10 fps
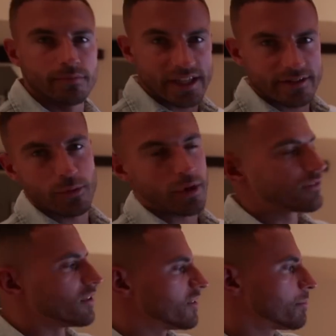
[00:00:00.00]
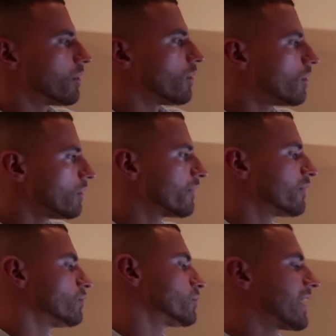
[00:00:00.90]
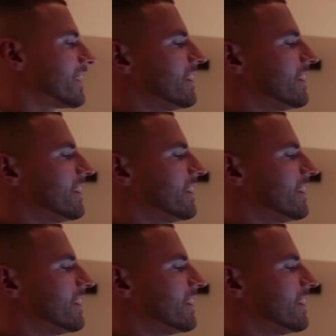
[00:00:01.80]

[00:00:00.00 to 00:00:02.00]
Basically what I've done is put all the foods which I